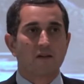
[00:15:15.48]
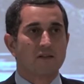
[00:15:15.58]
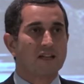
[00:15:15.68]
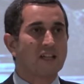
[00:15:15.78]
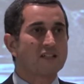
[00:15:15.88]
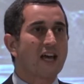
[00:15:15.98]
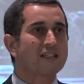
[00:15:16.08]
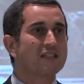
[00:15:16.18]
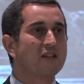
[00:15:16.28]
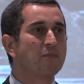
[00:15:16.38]
There's a text
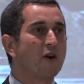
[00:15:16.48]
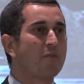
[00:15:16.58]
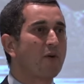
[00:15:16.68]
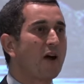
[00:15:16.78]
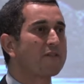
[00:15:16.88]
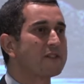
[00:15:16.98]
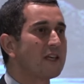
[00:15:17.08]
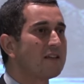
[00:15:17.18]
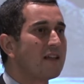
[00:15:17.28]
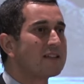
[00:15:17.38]
in the spirit of prophecy
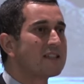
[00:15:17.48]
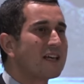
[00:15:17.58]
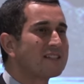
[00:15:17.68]
that says